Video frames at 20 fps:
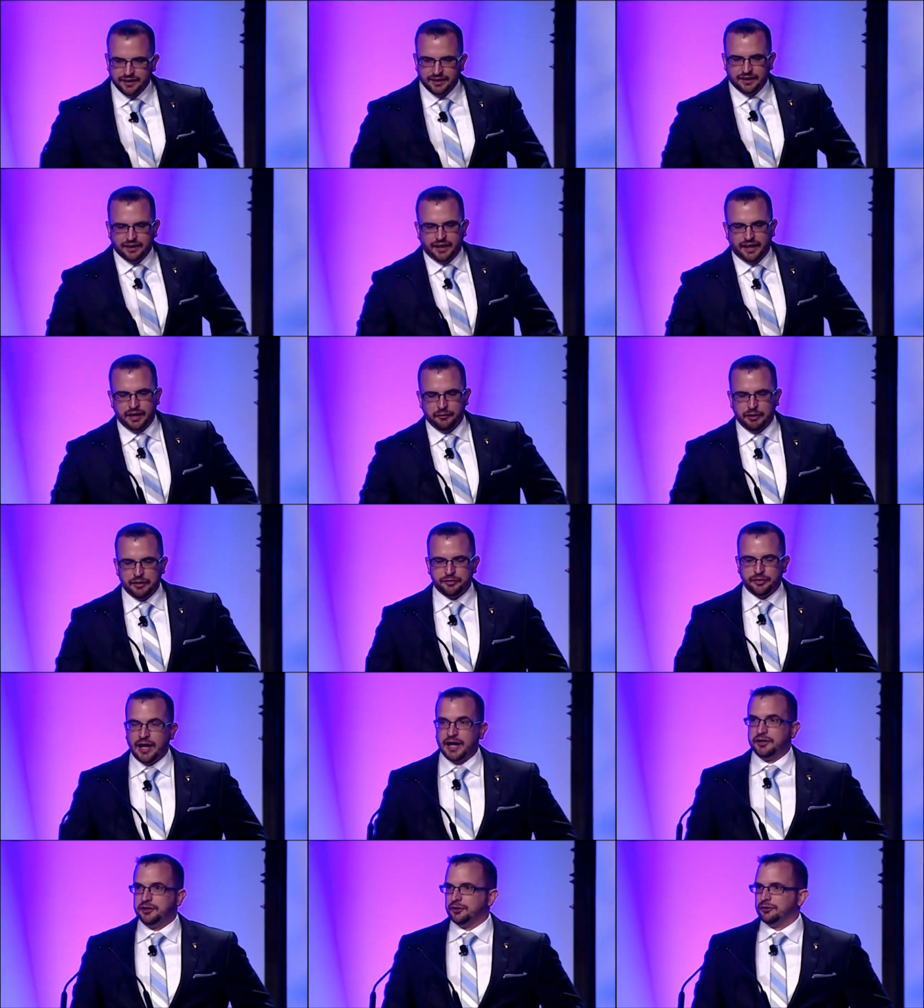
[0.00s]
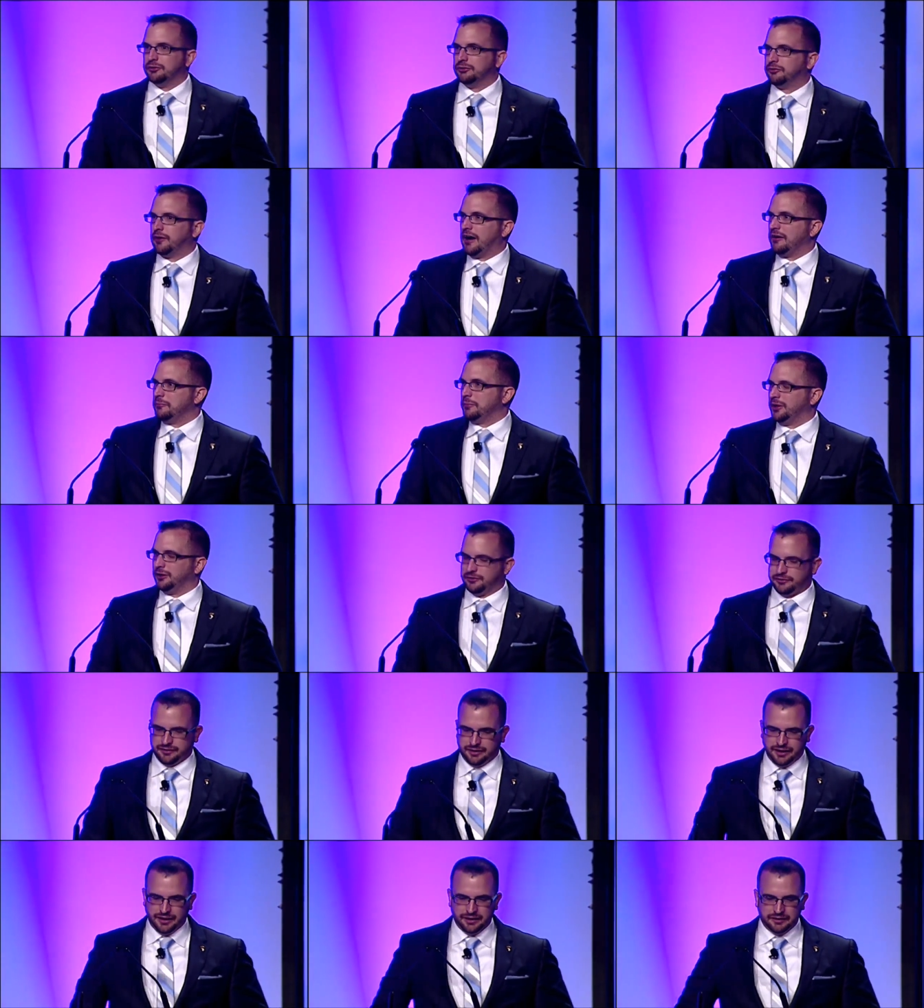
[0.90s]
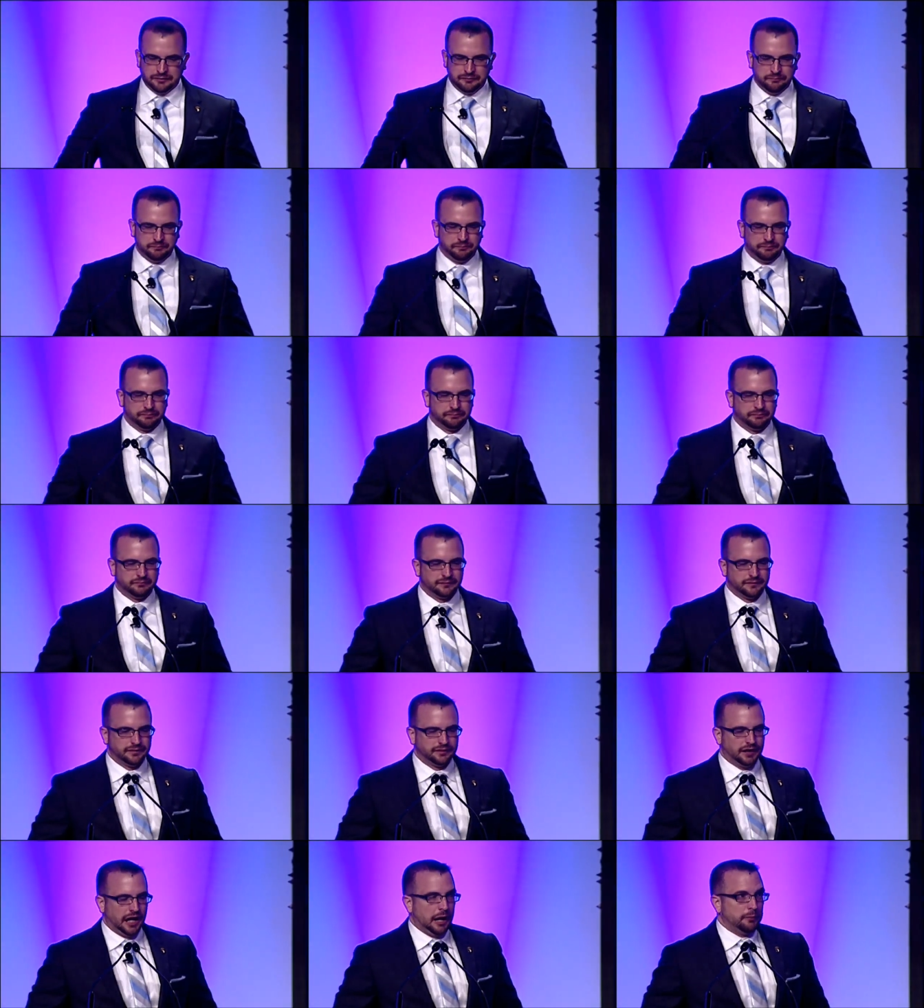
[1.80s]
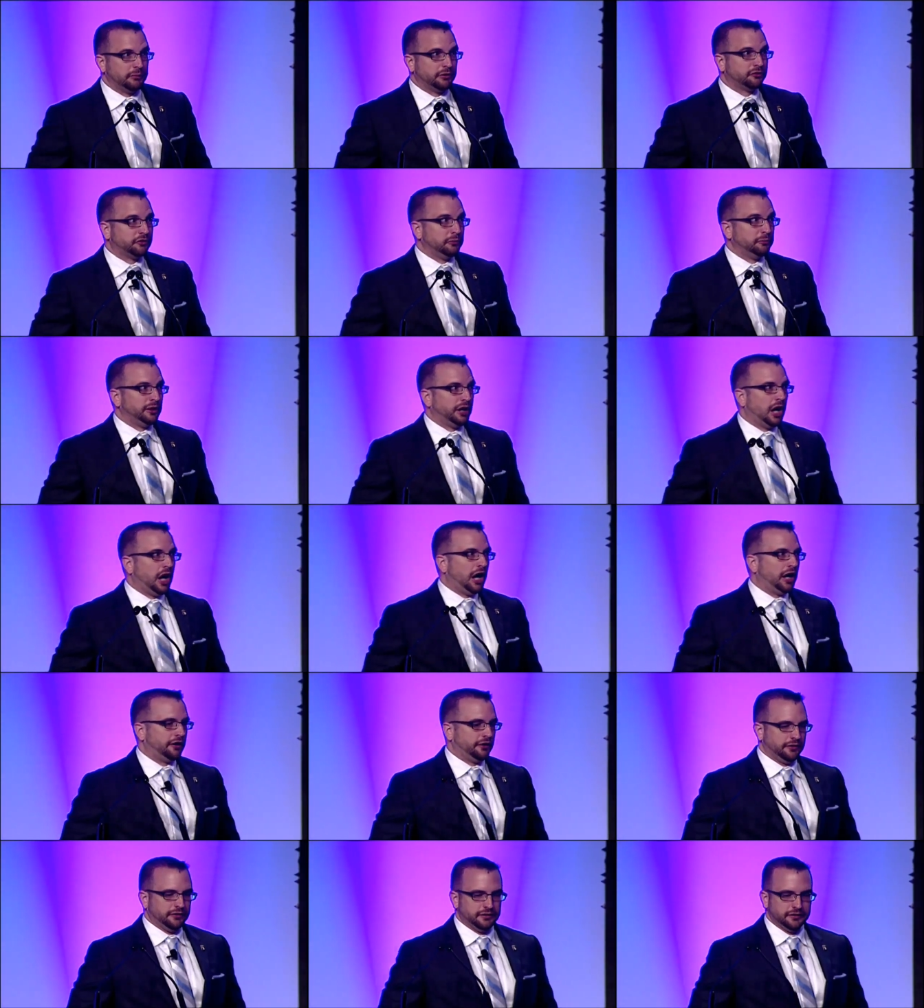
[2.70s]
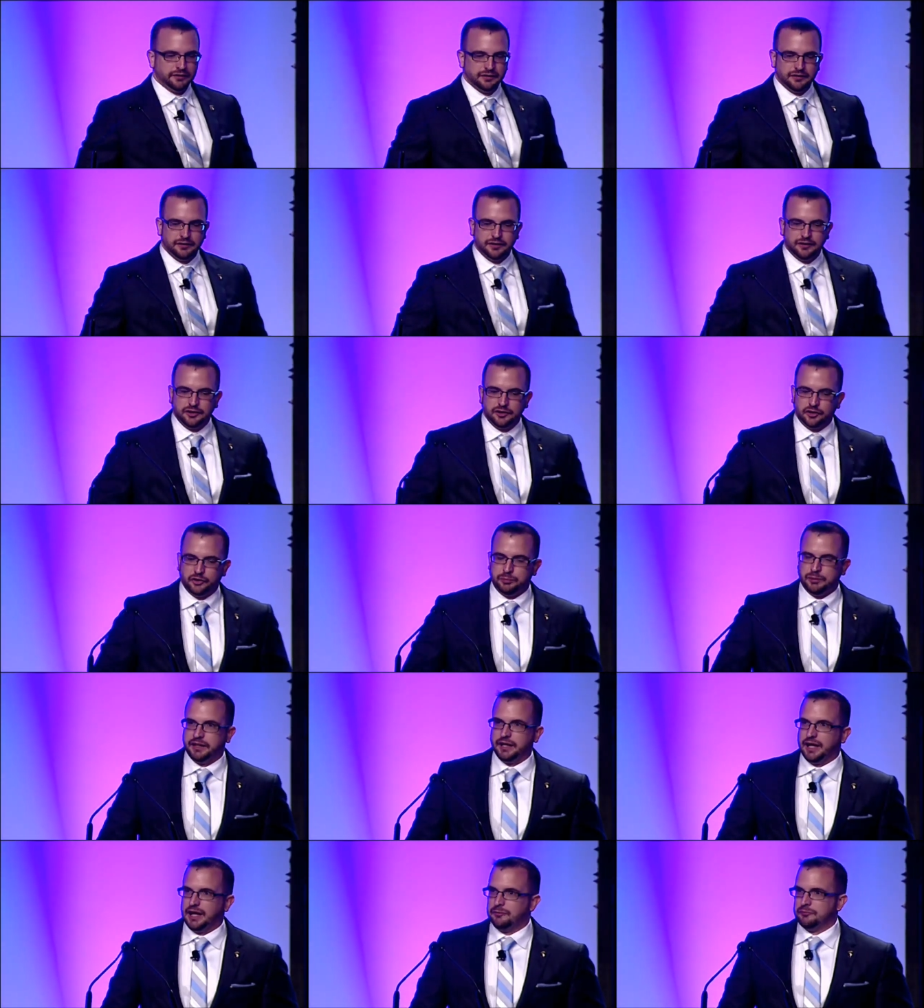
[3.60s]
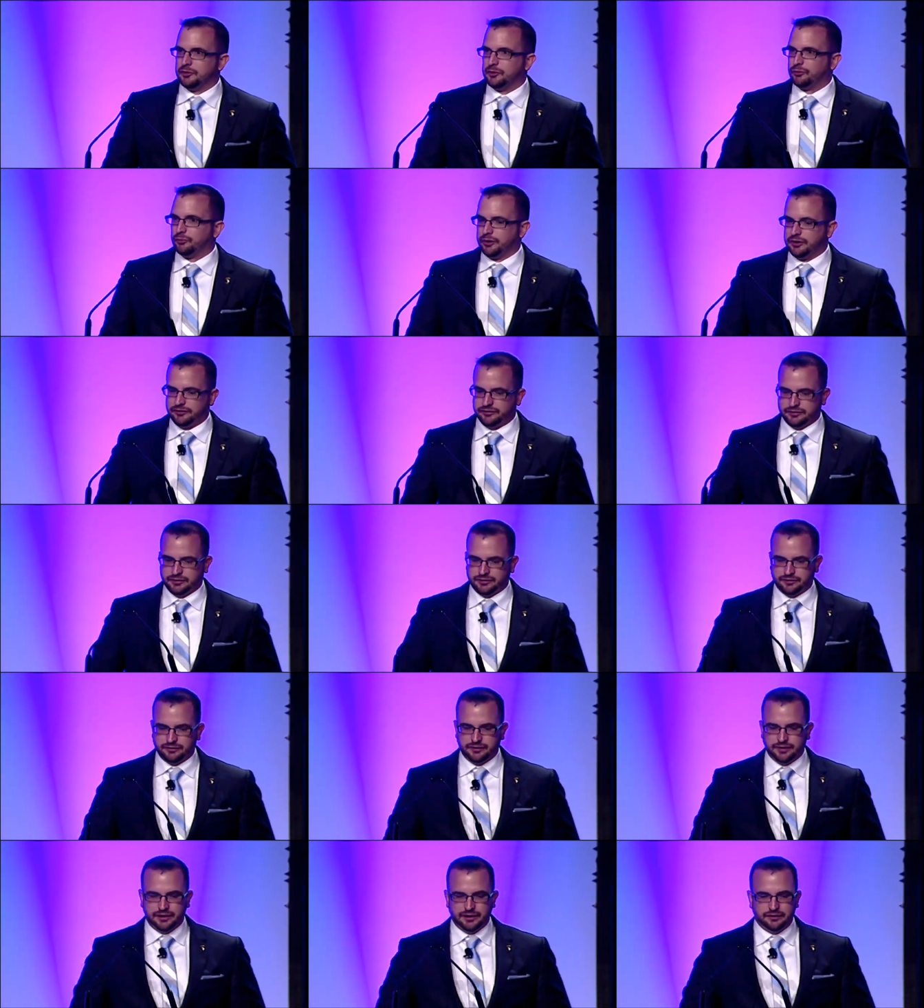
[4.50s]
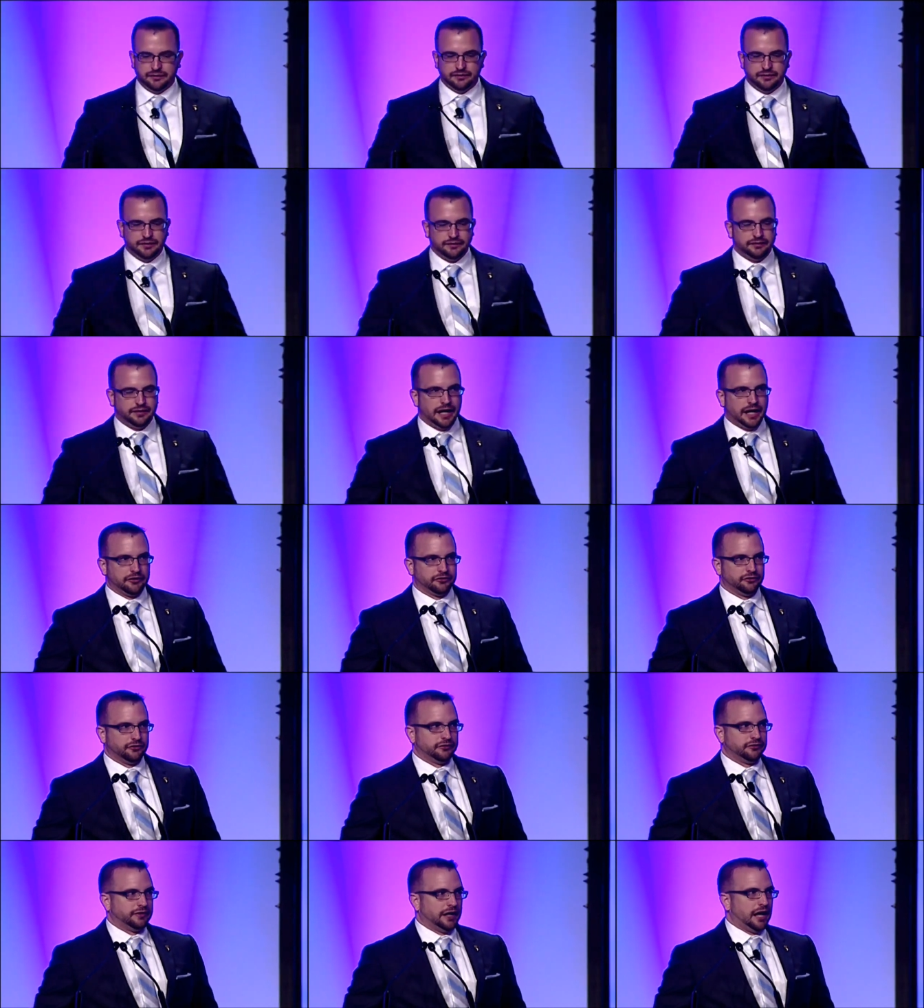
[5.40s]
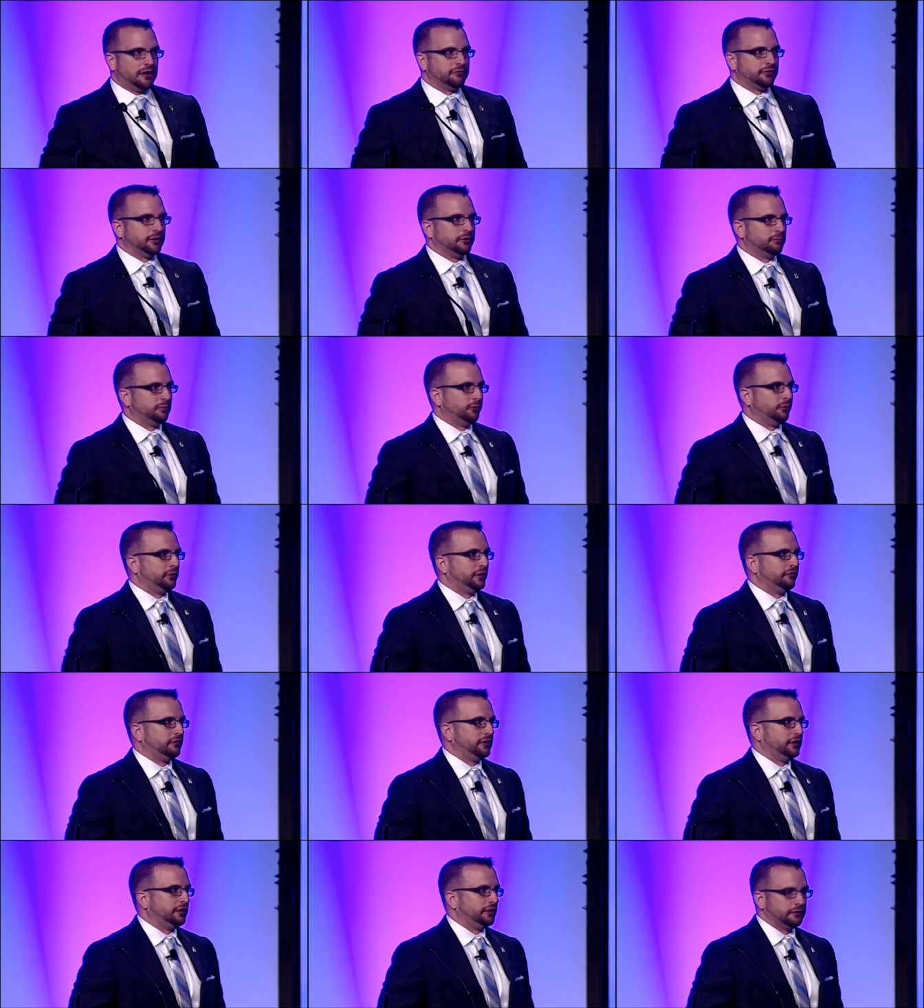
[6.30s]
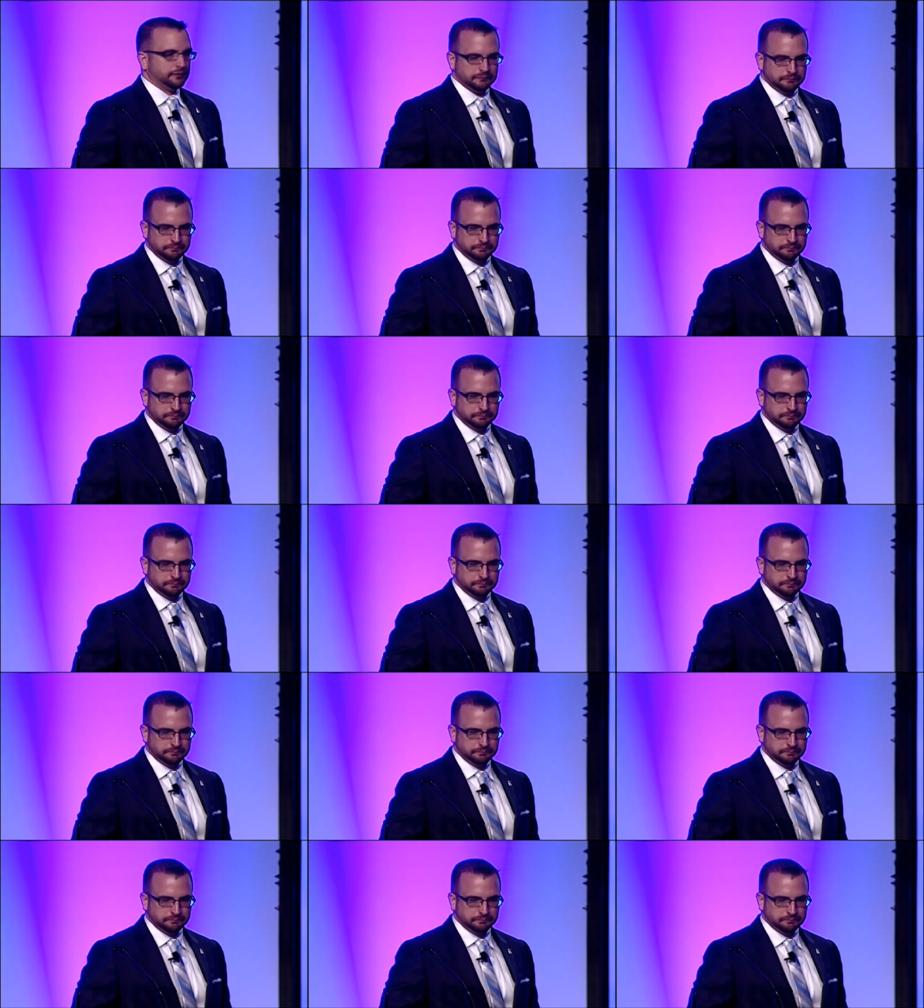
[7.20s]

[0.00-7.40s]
Anyway, thank you for having me here today. I'm extremely honored to be named the 2016 National Staffing Employee of the Year.